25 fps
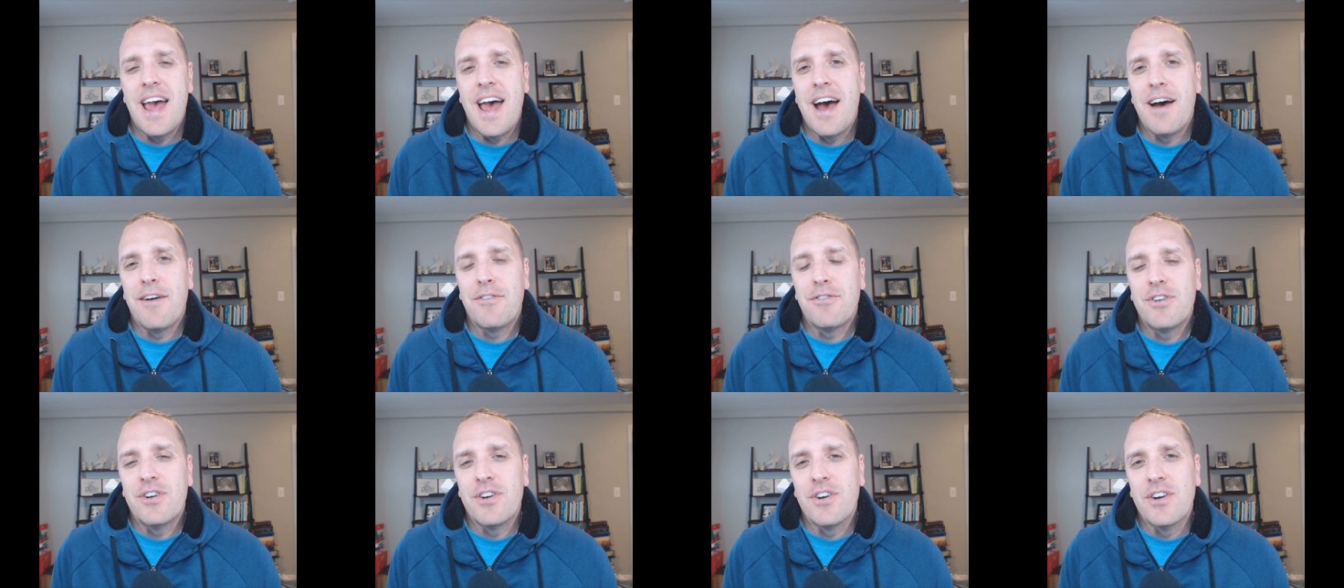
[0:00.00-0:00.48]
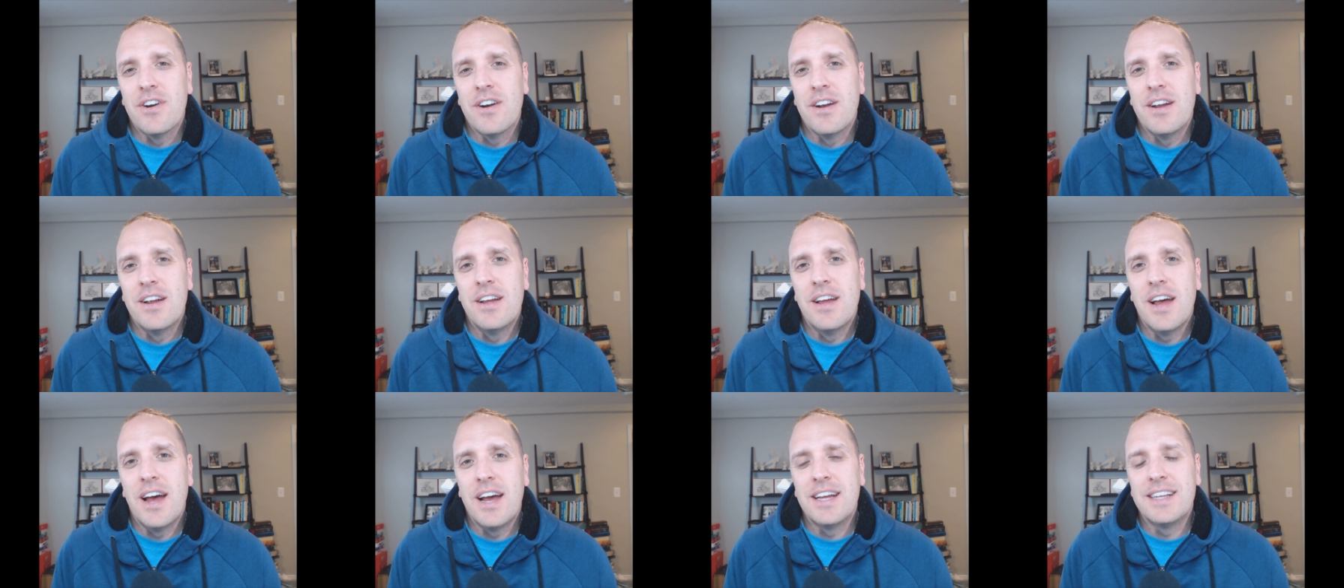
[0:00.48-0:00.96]
after
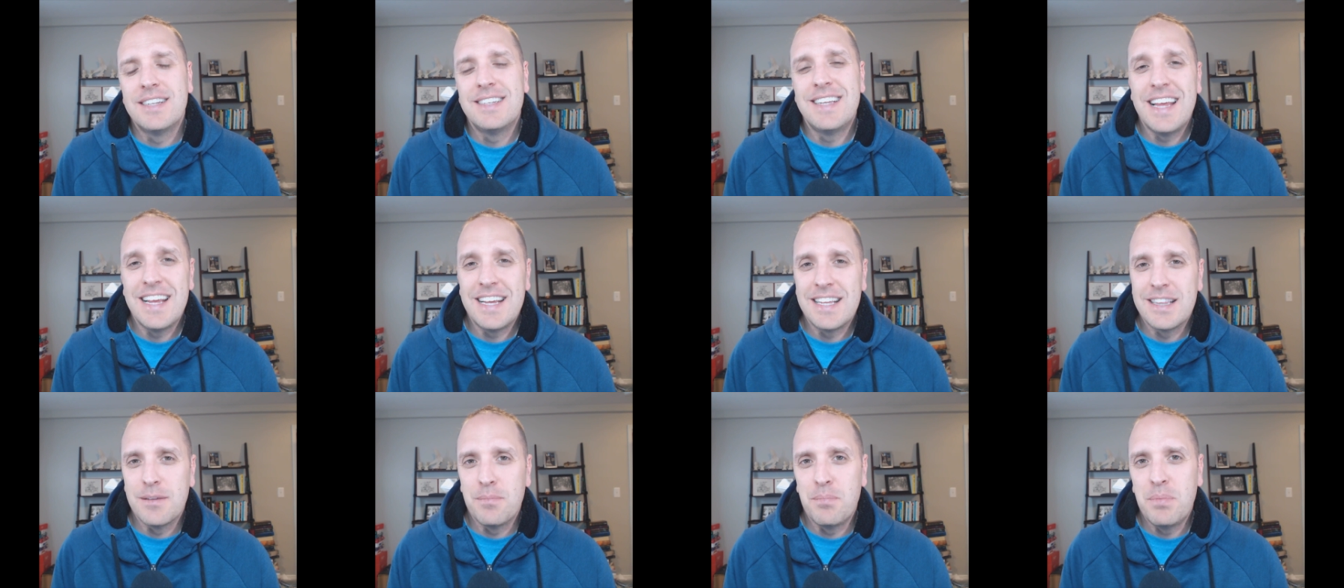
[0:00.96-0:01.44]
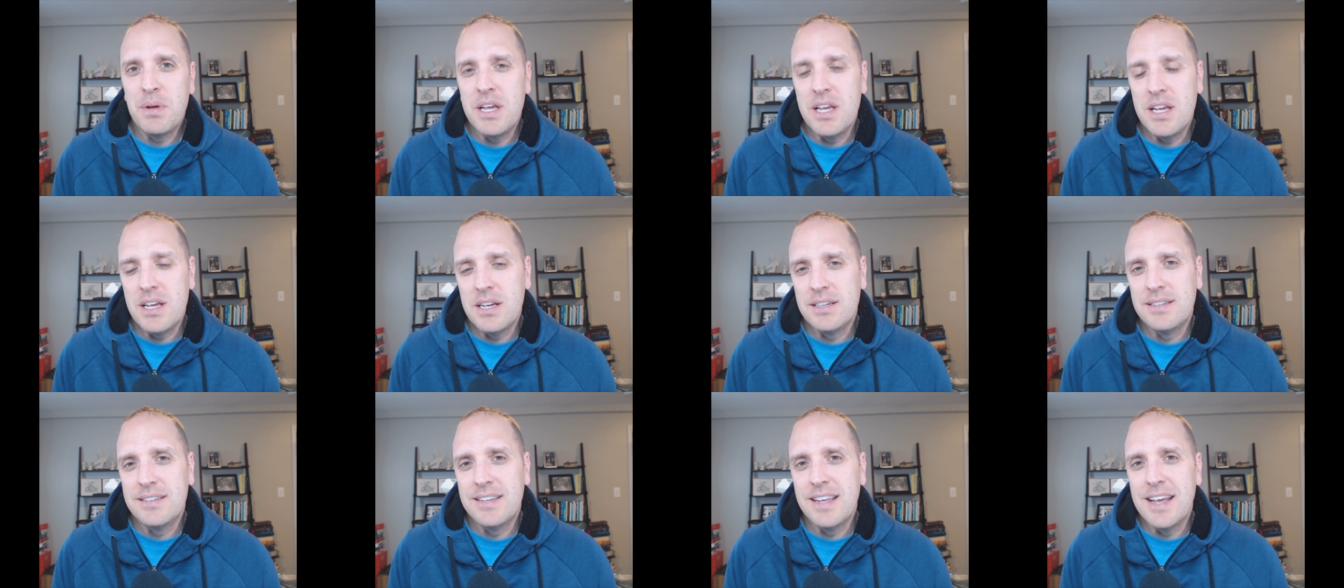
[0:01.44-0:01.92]
I had taken the
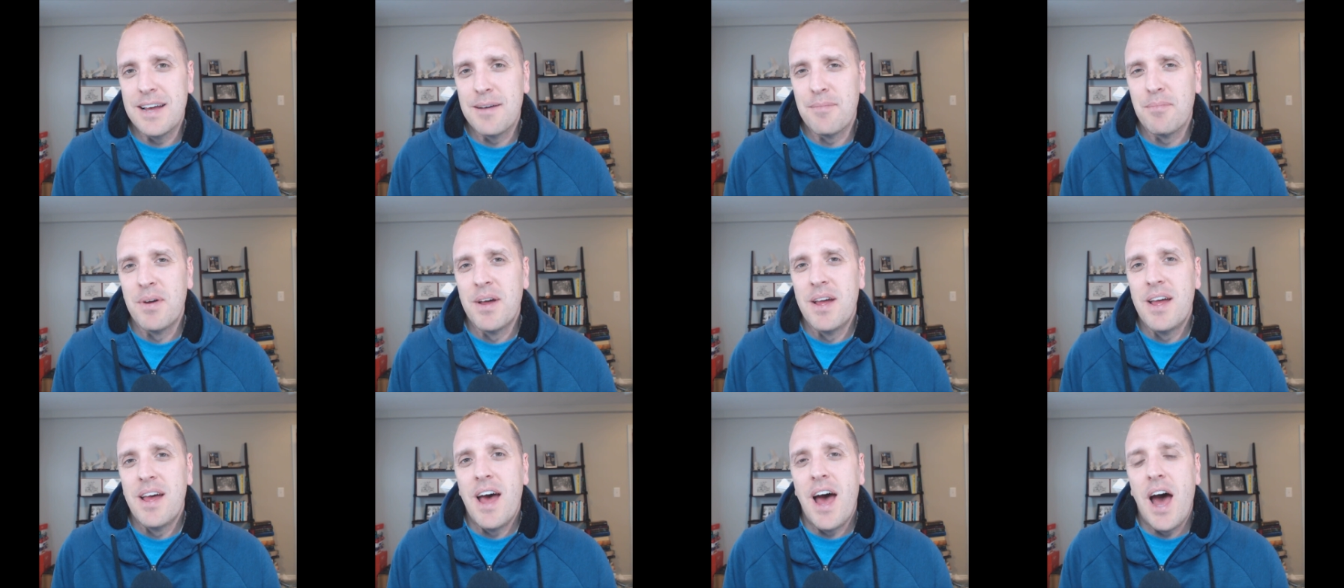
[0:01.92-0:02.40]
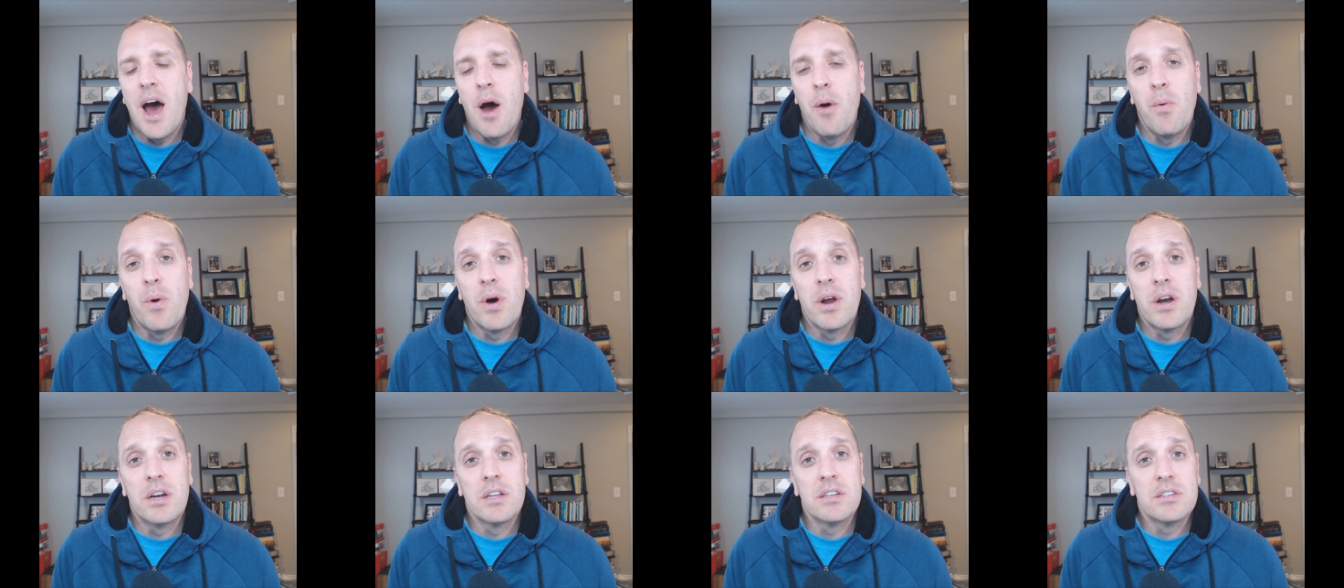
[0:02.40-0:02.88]
PE exam, I
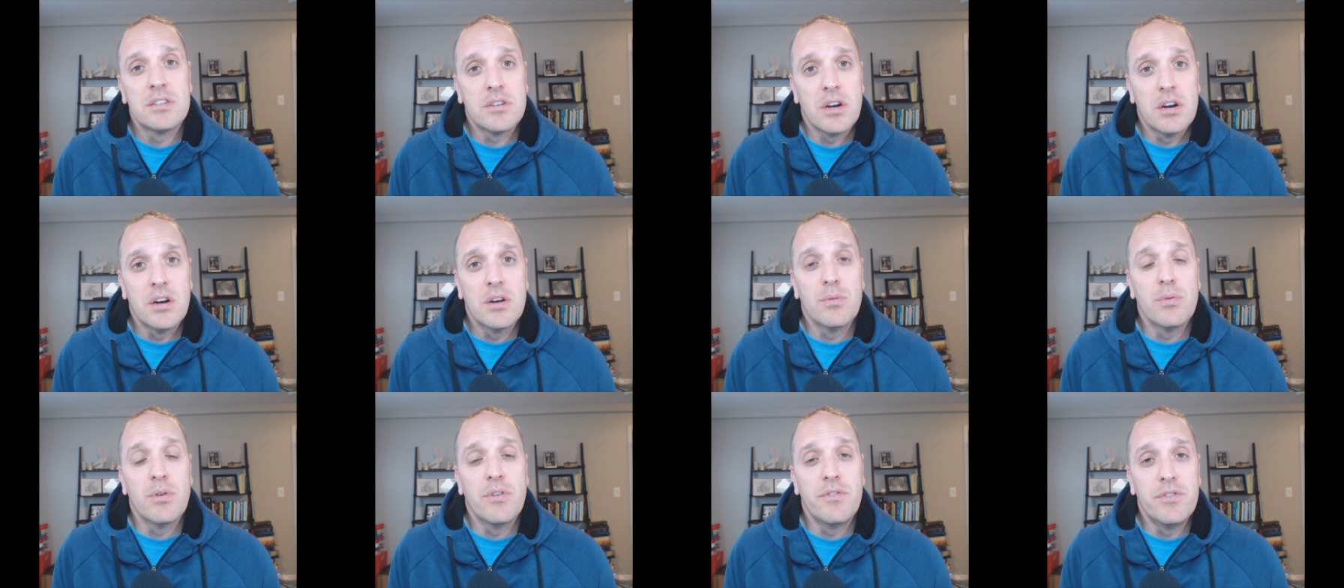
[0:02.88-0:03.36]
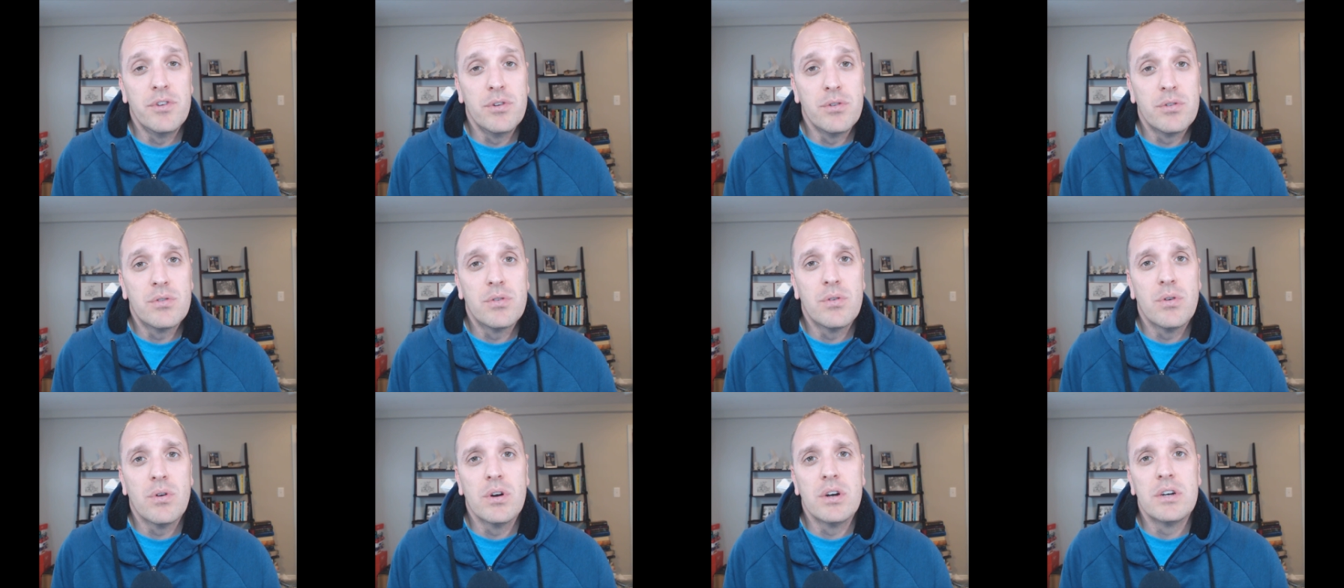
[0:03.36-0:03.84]
wanted to start a review
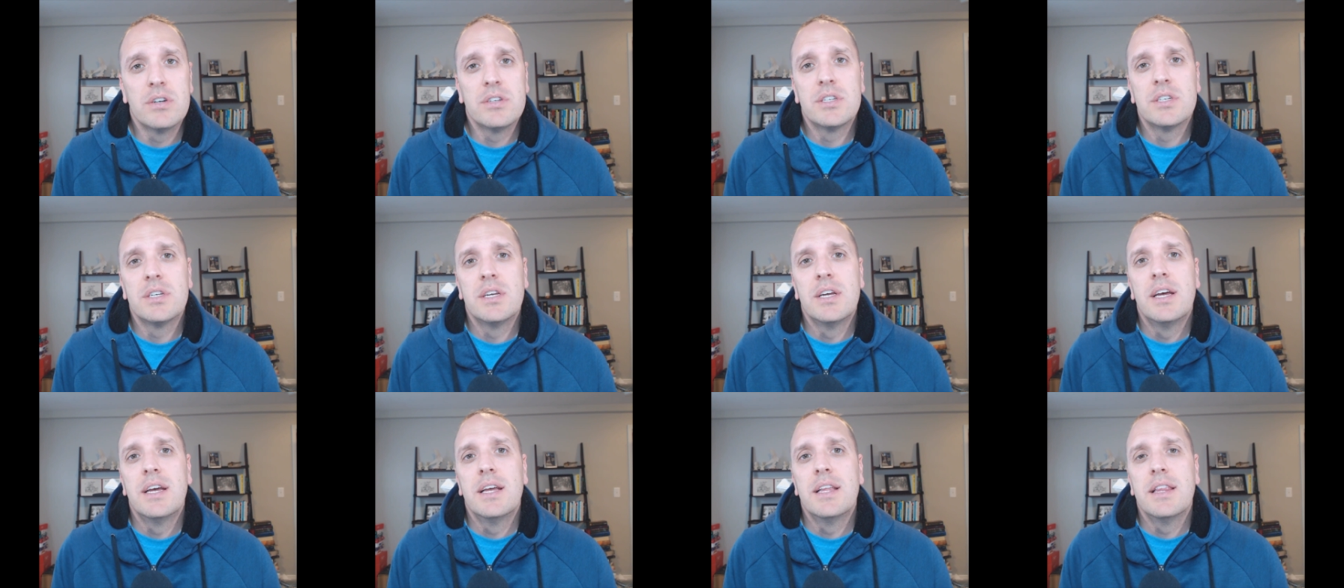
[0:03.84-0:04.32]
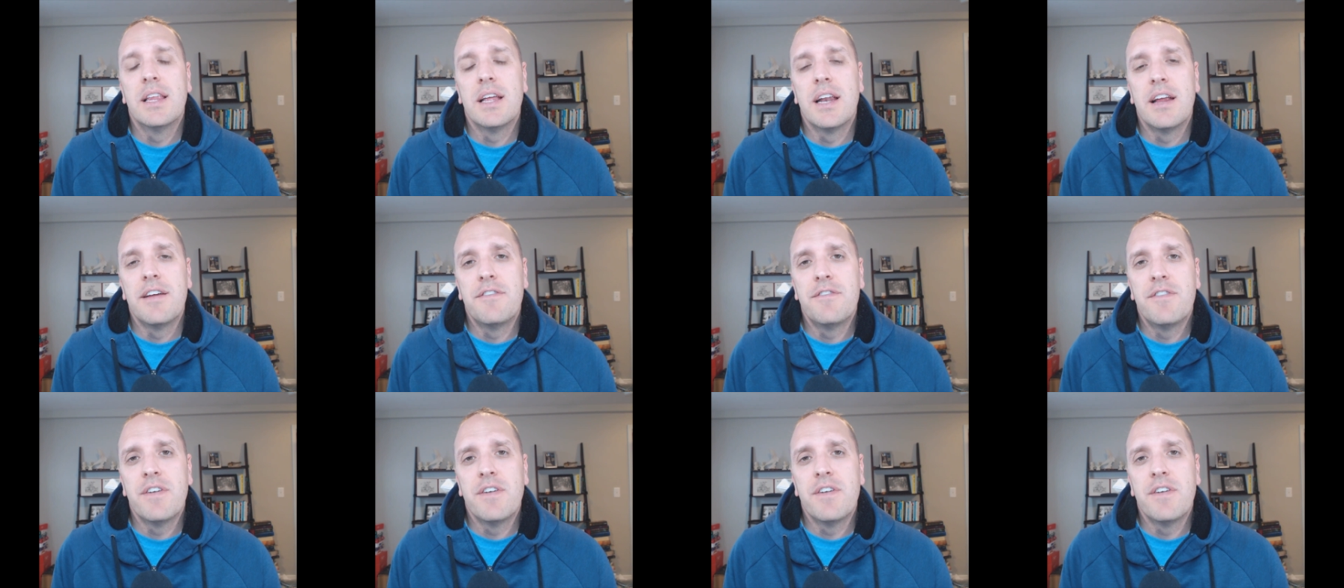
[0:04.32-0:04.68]
course that I